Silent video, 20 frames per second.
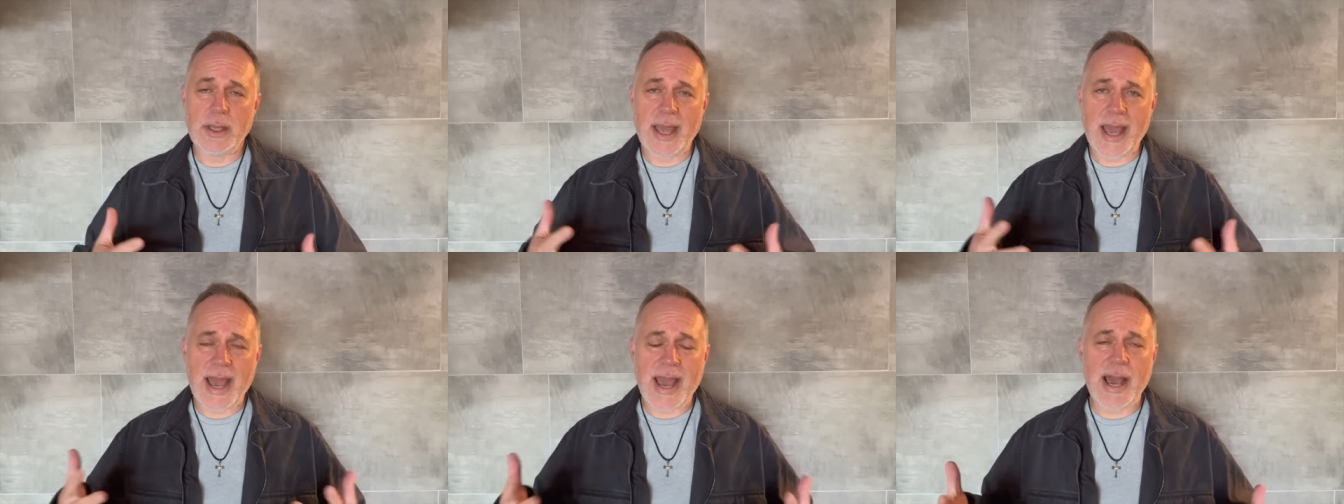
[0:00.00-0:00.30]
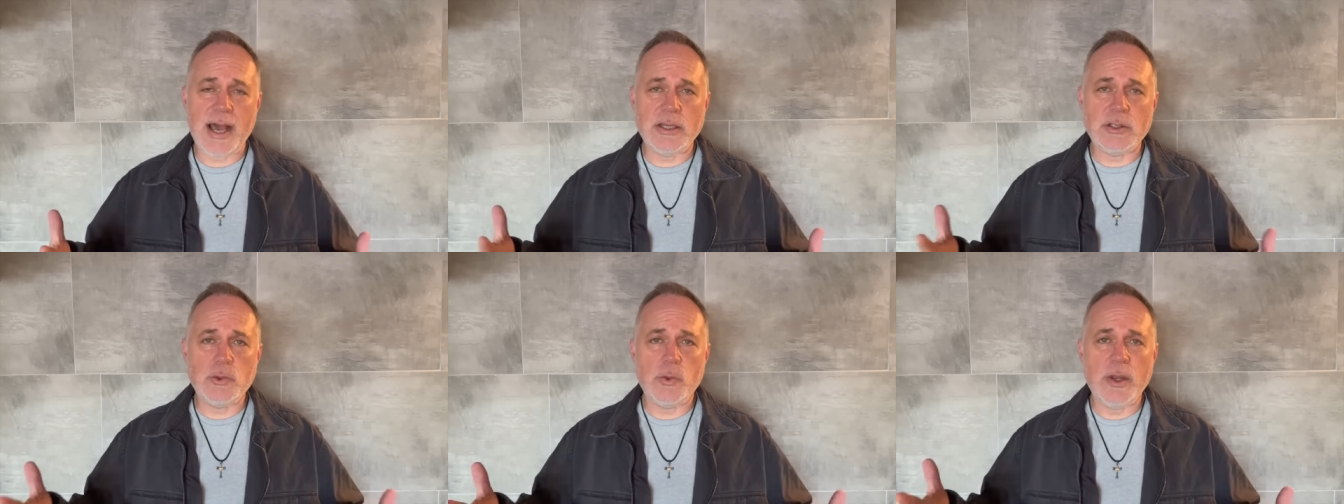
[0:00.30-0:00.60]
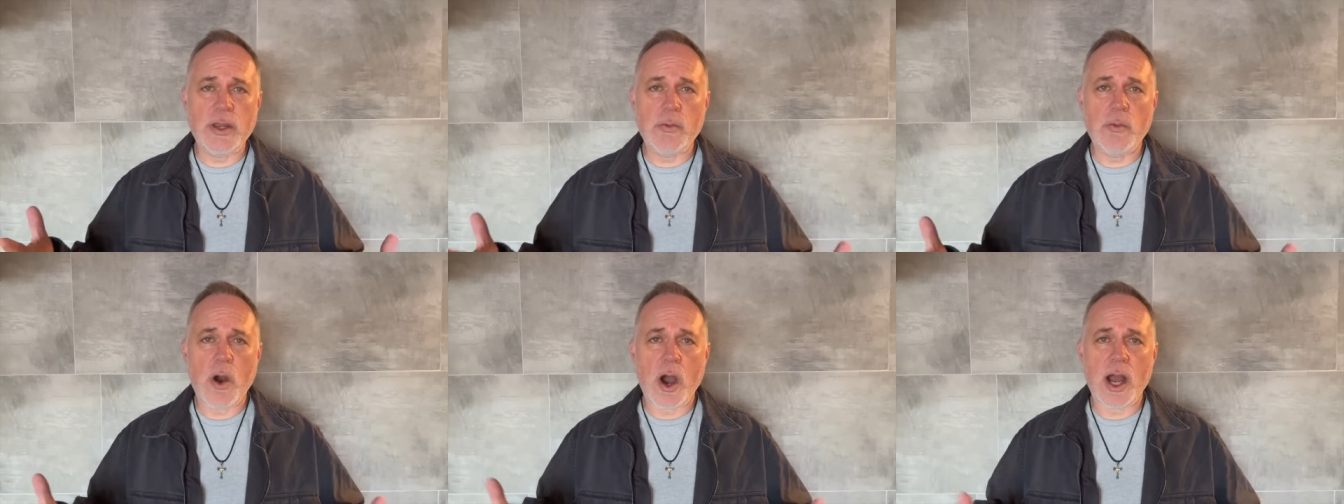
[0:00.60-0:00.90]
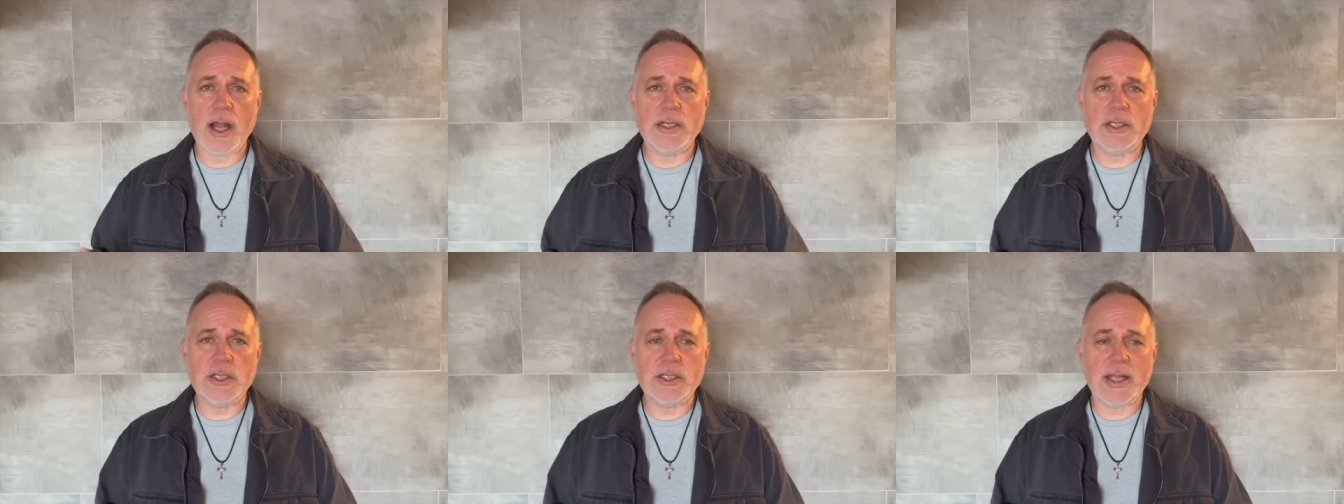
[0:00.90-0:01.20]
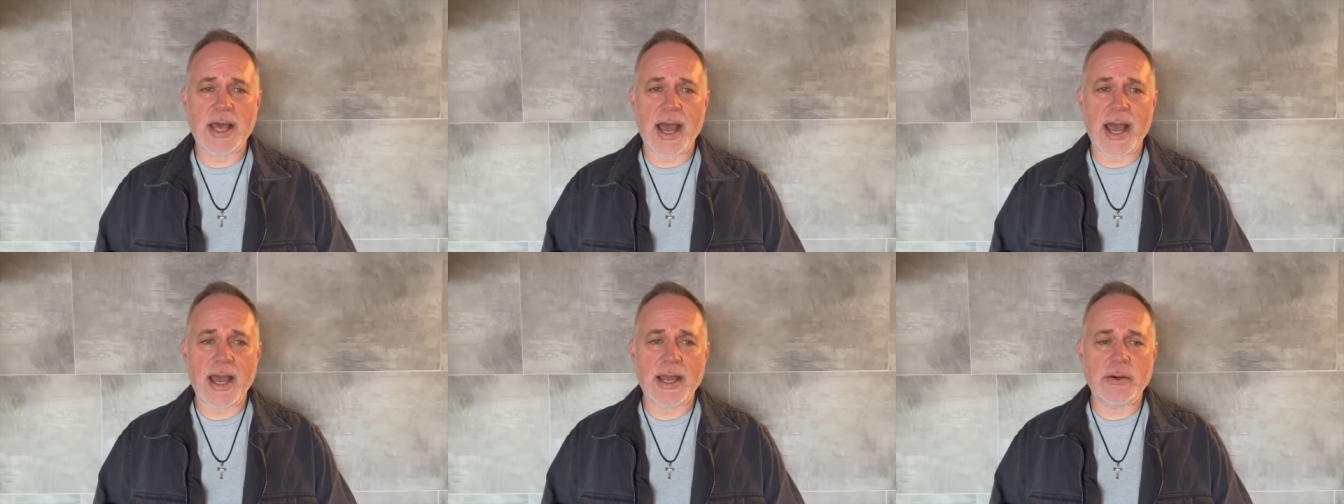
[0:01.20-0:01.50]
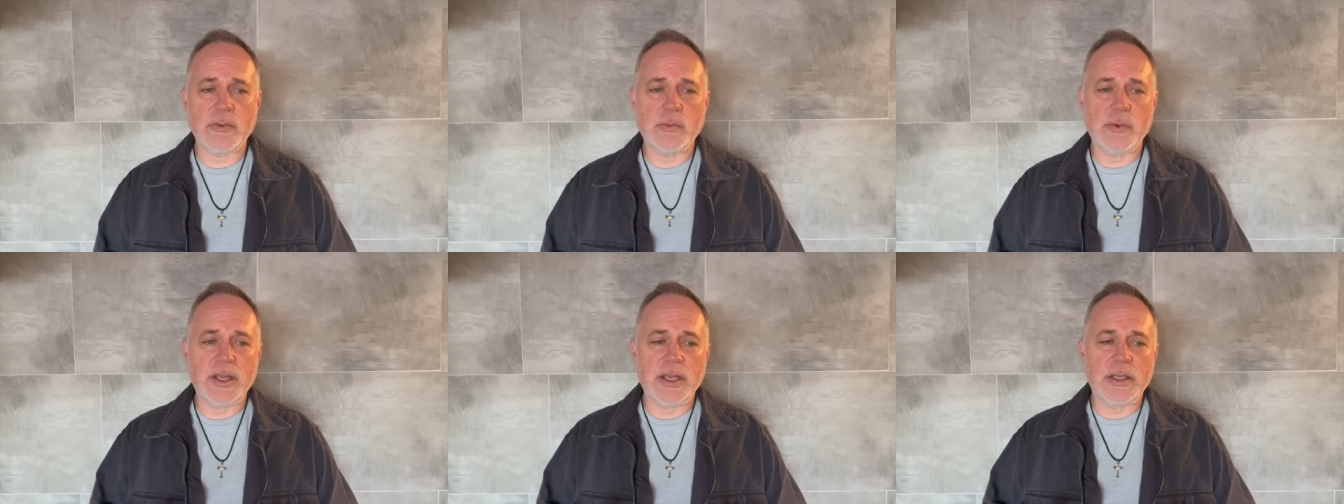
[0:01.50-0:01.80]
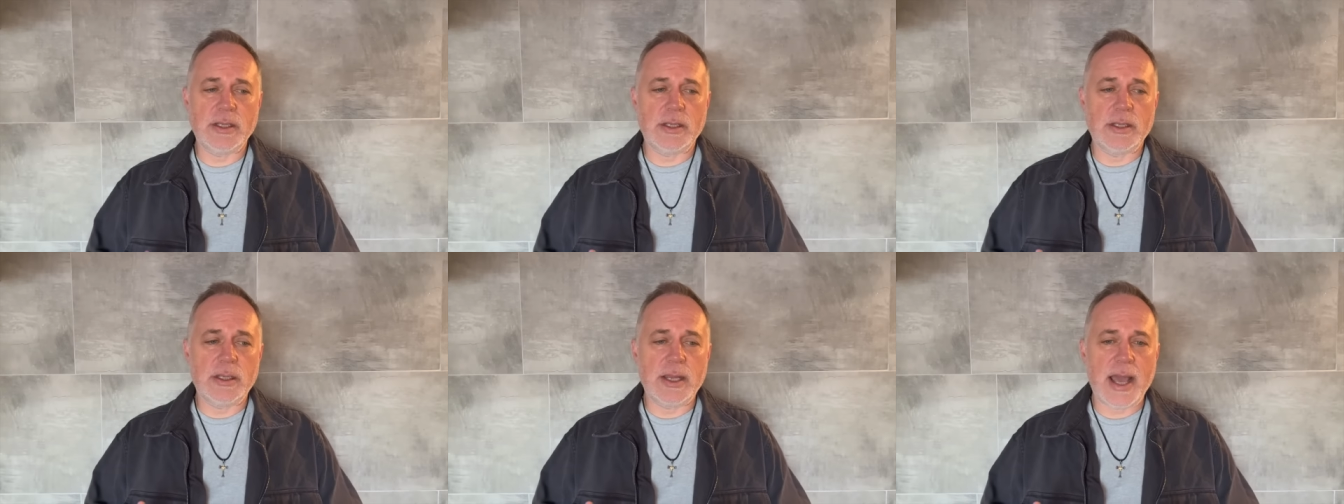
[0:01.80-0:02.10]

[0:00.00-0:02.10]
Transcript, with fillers: as we watch that, we